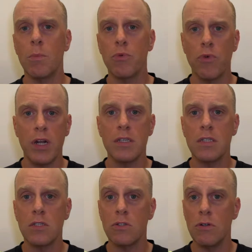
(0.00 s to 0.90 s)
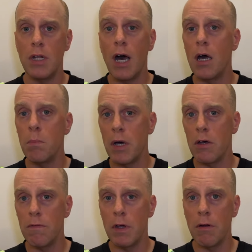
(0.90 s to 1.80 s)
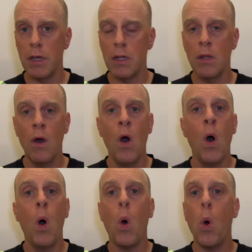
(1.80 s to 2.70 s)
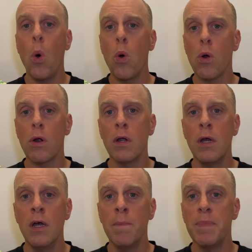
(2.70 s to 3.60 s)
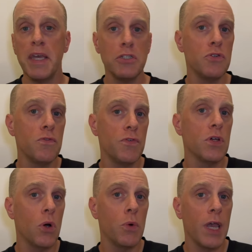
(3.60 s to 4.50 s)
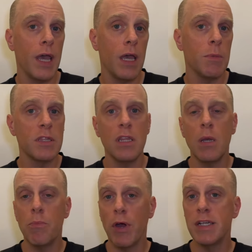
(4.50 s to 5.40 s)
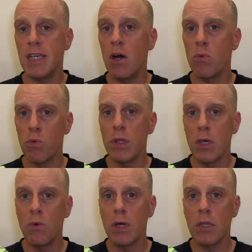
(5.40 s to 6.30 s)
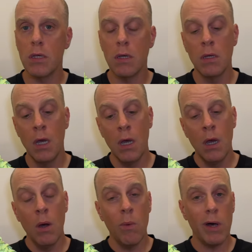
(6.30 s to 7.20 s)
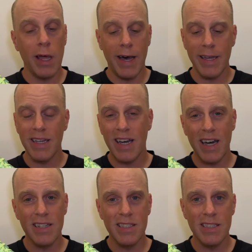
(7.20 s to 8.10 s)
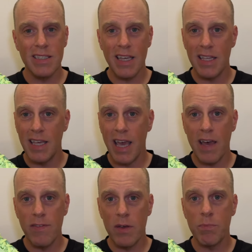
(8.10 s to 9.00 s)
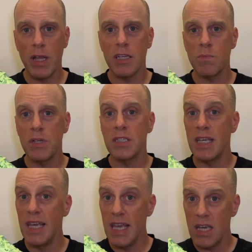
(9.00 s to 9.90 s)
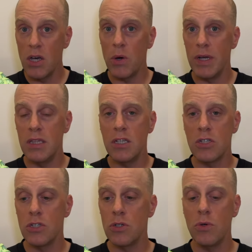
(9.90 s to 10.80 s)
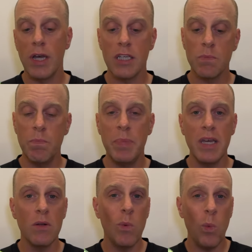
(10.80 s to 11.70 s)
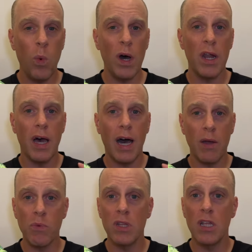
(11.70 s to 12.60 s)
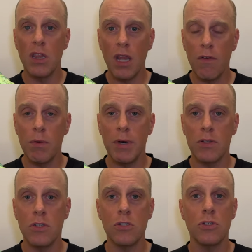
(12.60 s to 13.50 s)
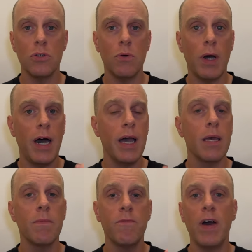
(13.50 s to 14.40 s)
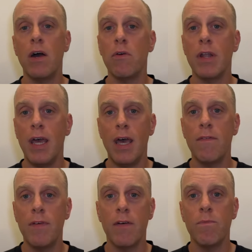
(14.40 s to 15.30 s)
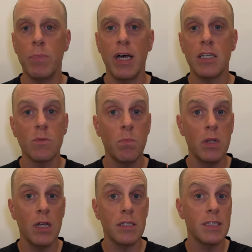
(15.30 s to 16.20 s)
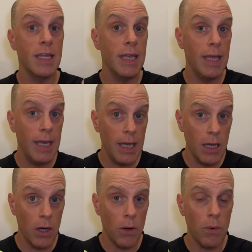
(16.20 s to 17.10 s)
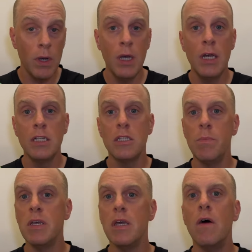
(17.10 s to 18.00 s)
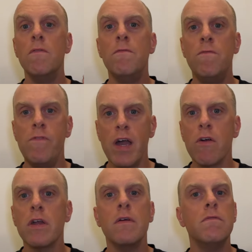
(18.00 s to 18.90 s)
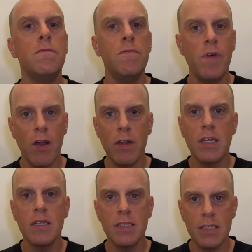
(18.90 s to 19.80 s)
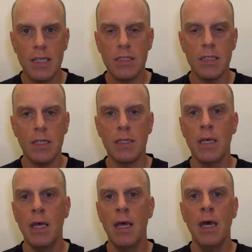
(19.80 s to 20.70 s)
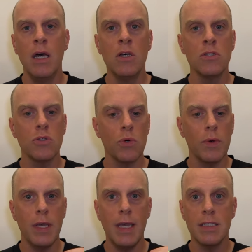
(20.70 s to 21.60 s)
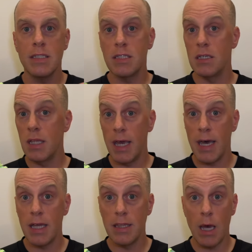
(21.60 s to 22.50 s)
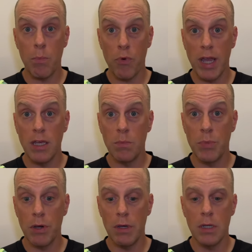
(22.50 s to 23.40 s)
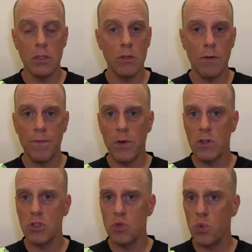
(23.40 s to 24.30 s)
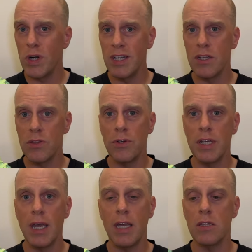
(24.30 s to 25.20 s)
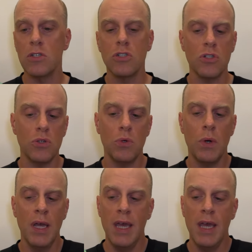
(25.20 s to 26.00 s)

predecessor non-bio variant, or they do feel okay, but then they break down really quickly. Well, I can honestly say the FFBlast Plus Eco in this shoe has been what I really love about this shoe. I have found FFBlast Plus Eco to be very, very consistent. So it still had that break-in period. So the first 20 to 30K in this shoe,